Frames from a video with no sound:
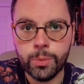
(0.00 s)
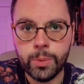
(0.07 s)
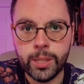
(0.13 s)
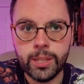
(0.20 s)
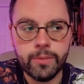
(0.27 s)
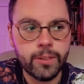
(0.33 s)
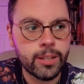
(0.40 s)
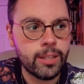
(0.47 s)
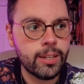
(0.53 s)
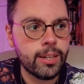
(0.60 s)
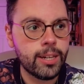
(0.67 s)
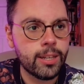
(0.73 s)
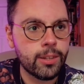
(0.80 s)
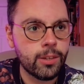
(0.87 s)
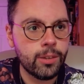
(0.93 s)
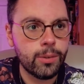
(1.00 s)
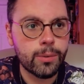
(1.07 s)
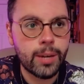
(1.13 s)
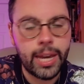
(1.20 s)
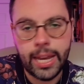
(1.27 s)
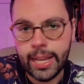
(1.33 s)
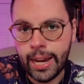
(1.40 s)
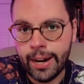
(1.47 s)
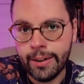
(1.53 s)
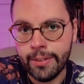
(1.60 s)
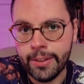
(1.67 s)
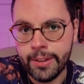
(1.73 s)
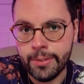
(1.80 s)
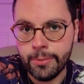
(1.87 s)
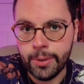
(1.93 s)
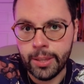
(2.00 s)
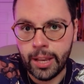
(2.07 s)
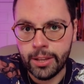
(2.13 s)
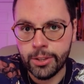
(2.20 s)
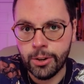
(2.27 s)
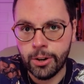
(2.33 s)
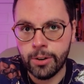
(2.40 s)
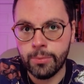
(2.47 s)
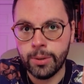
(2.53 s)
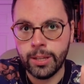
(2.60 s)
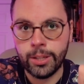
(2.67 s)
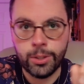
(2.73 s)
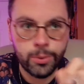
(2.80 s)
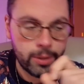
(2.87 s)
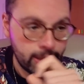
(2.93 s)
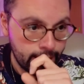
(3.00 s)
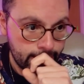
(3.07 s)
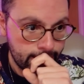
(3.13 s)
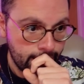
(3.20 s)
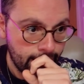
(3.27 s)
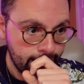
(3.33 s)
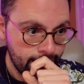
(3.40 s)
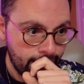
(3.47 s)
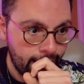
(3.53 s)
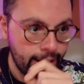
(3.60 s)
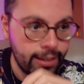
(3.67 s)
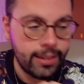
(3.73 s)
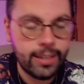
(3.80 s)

specifically in the UK and Ireland when I started really doing this a lot,